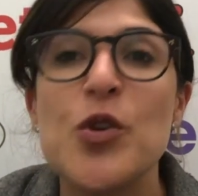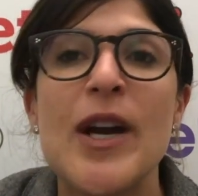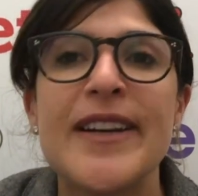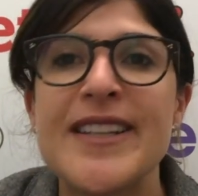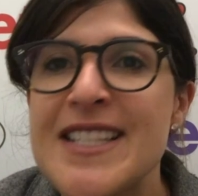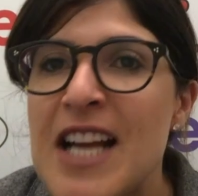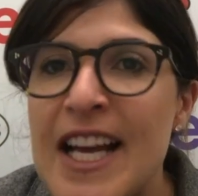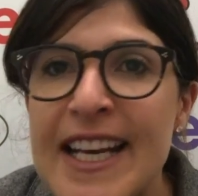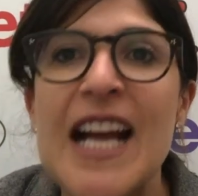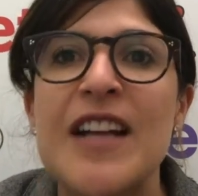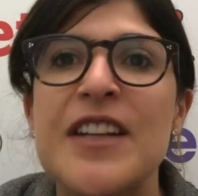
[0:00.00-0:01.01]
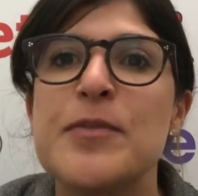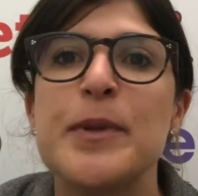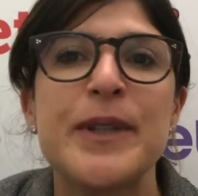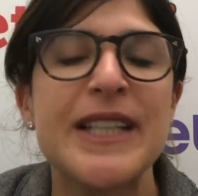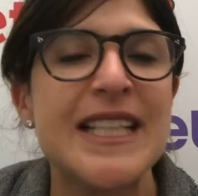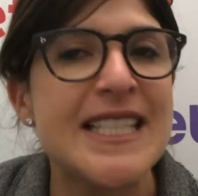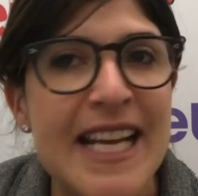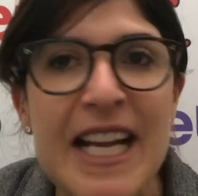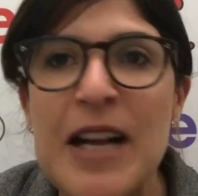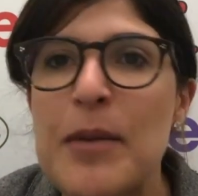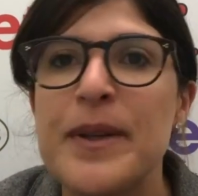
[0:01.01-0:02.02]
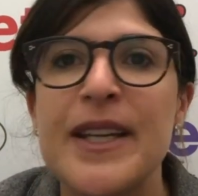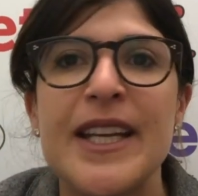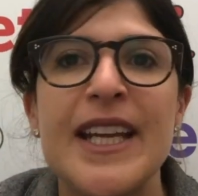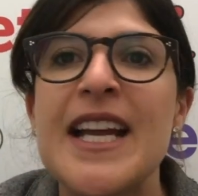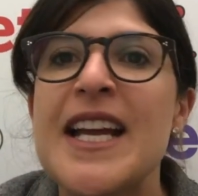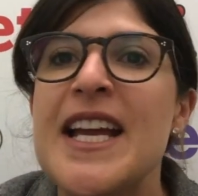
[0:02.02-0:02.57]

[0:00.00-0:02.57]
trying to start out building a tech company.